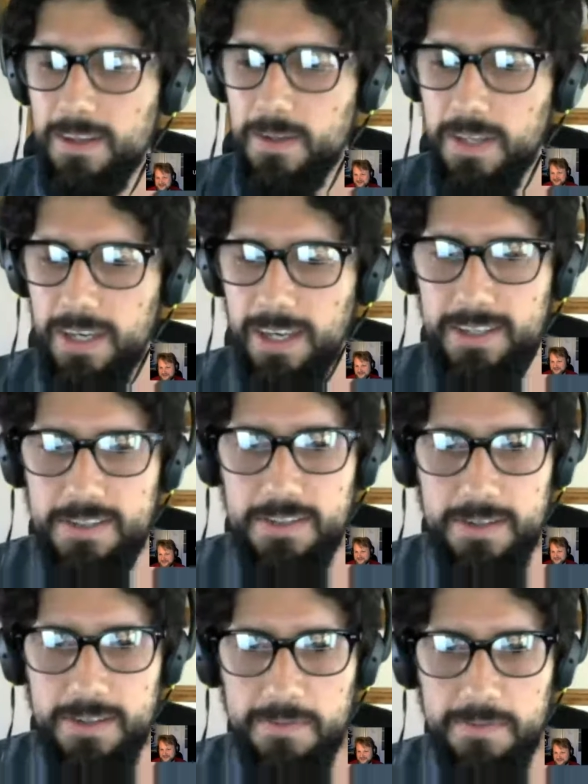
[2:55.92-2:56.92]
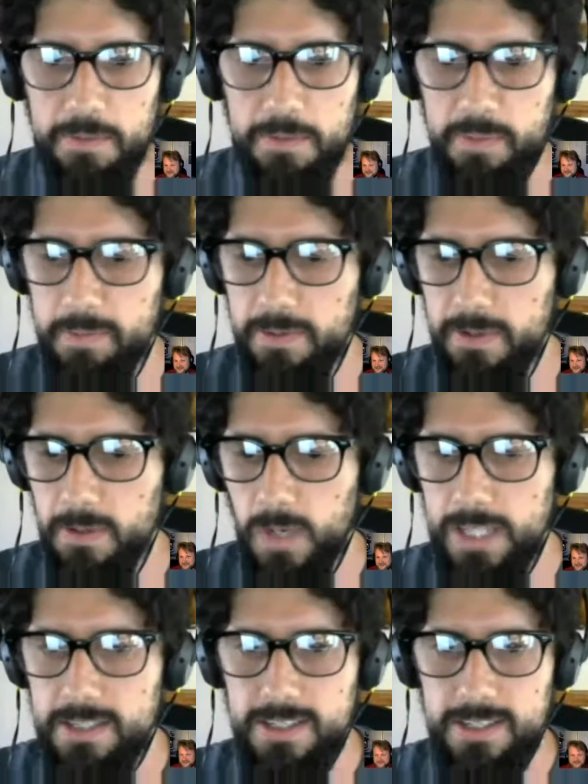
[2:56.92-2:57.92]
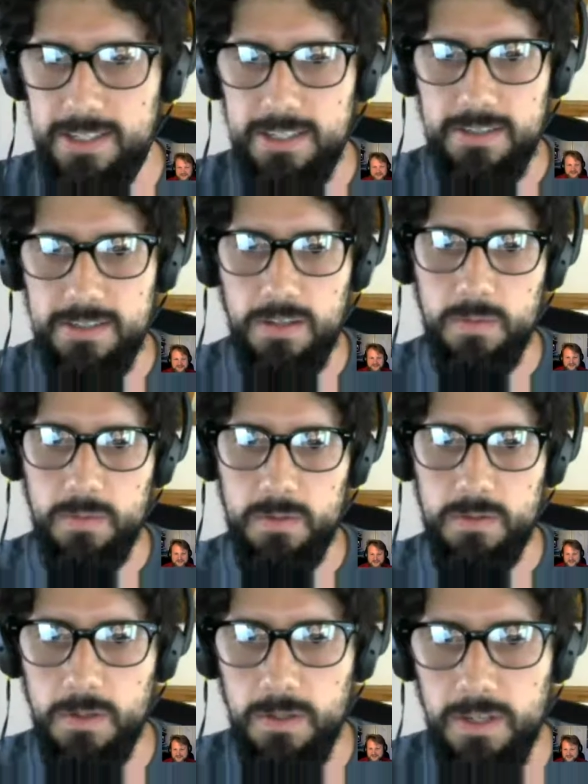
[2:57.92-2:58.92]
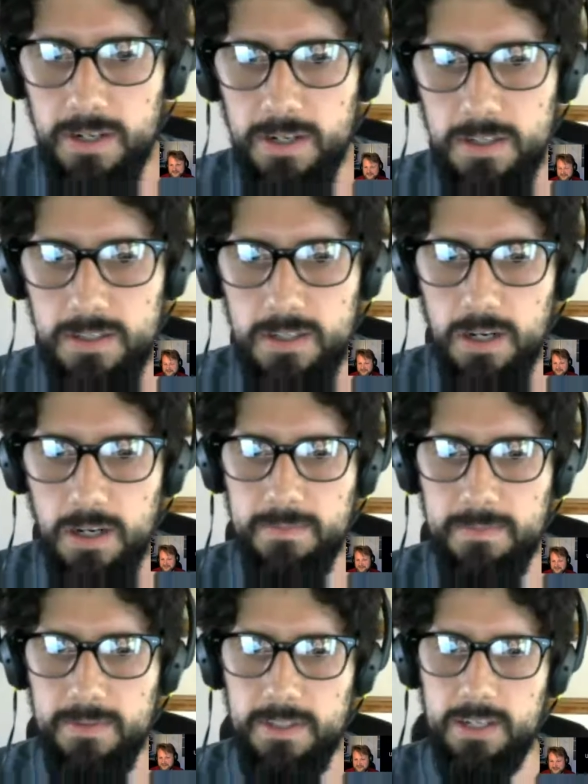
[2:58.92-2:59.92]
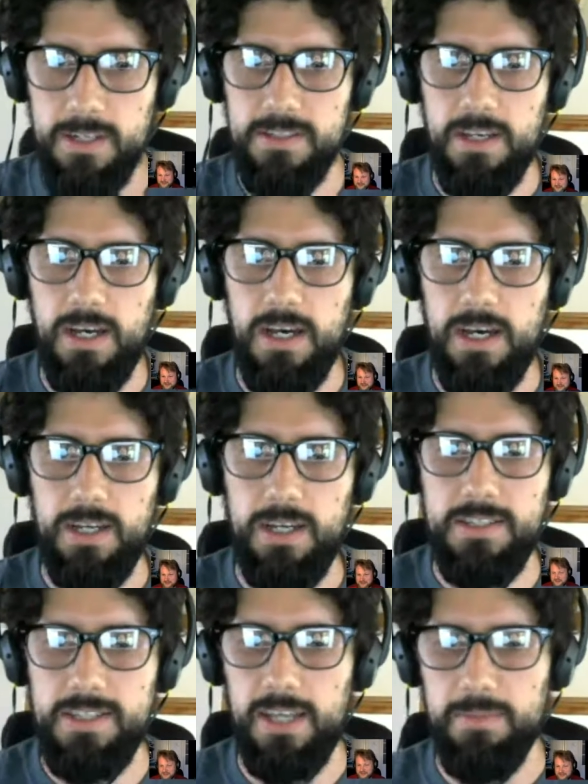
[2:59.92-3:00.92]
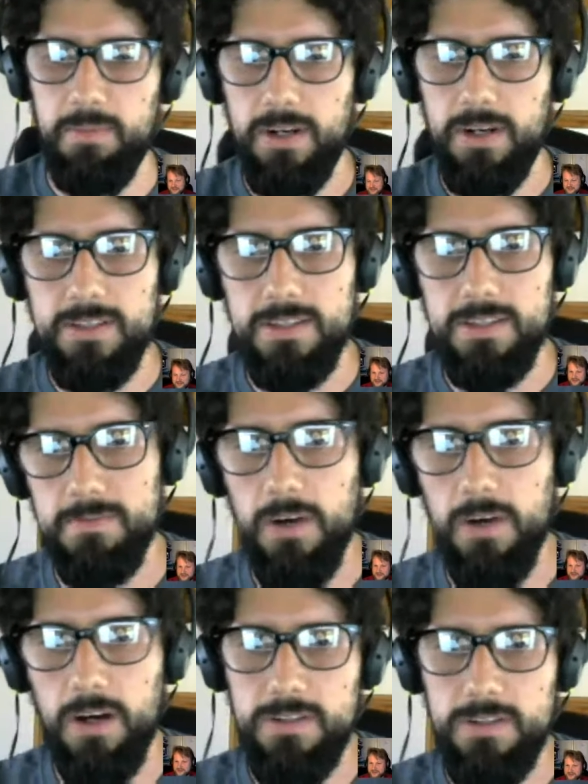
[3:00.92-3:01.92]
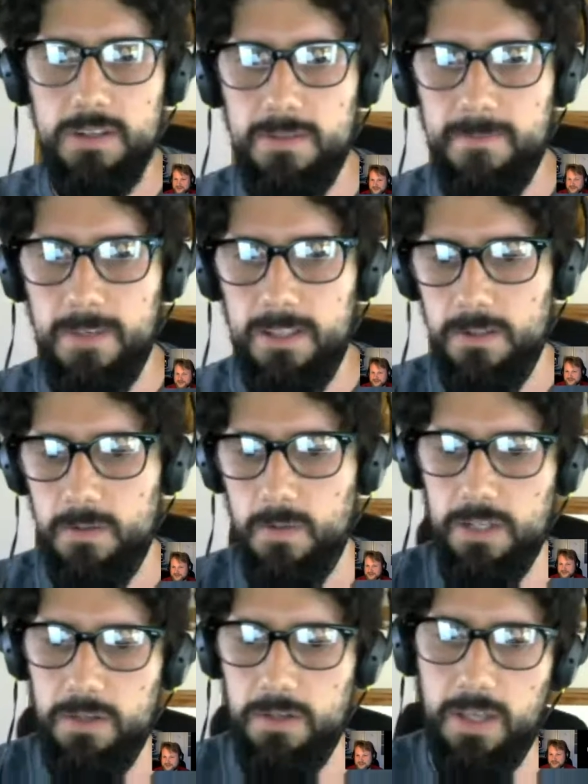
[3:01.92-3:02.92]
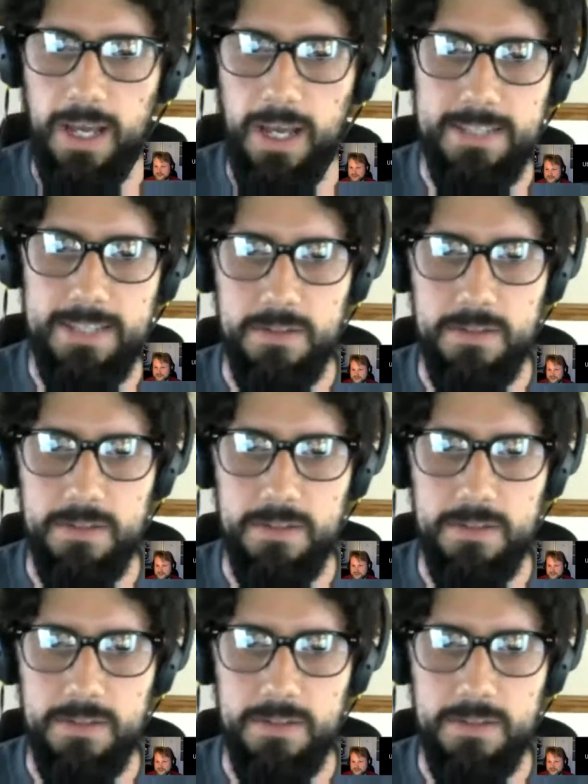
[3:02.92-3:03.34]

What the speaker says: Okay, so for people watching this on ubuntuonair.com, there's a chat box under the video where you can ask